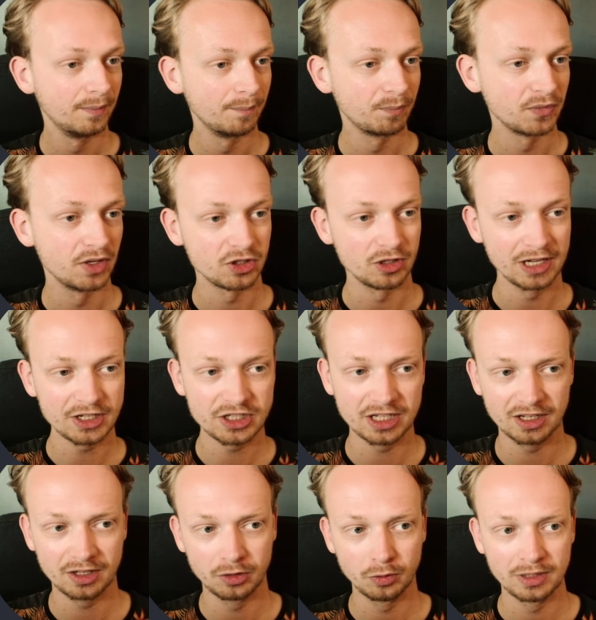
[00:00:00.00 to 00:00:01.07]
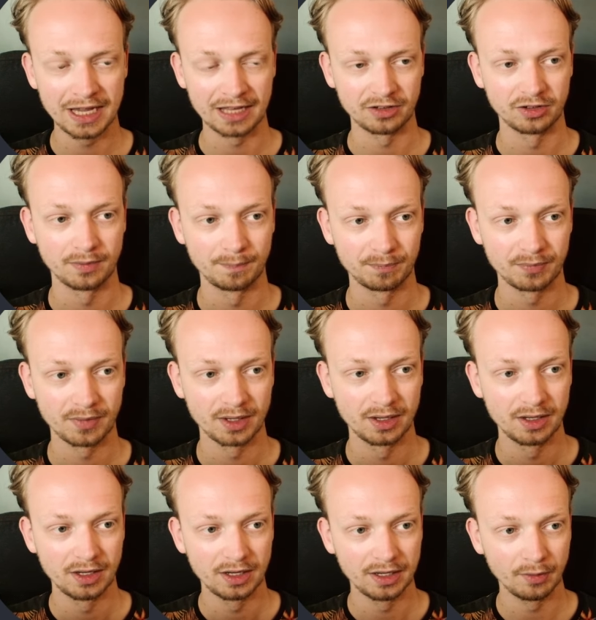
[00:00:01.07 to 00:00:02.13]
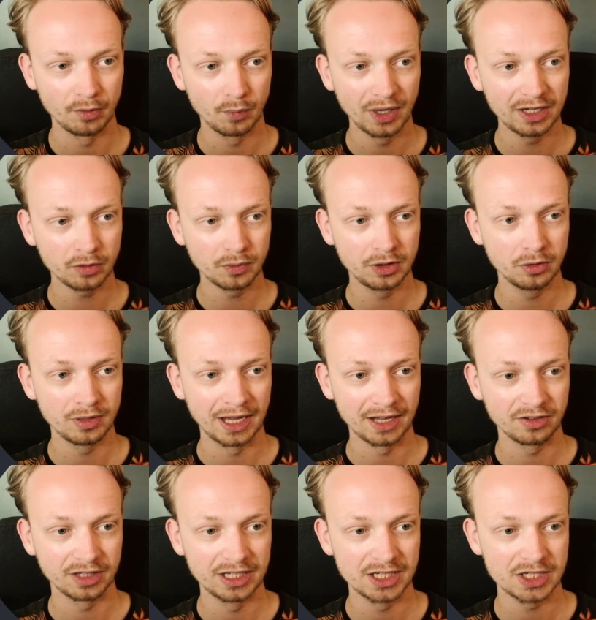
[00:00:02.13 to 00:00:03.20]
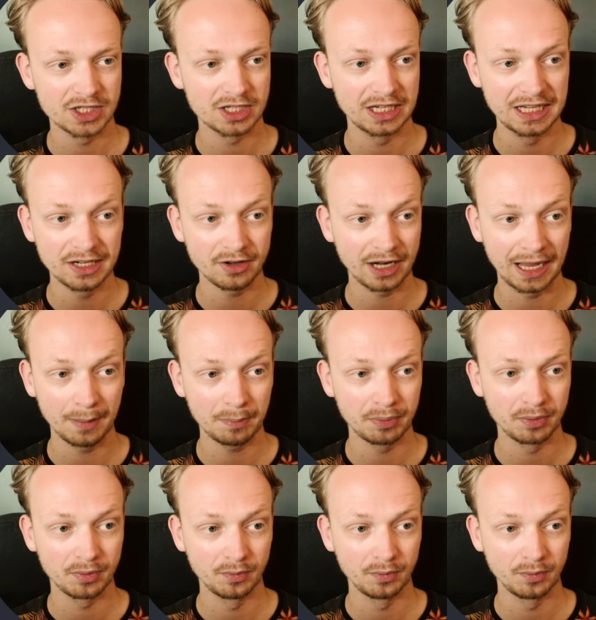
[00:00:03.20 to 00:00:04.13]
So let's do that. Now the way that we do that is in our app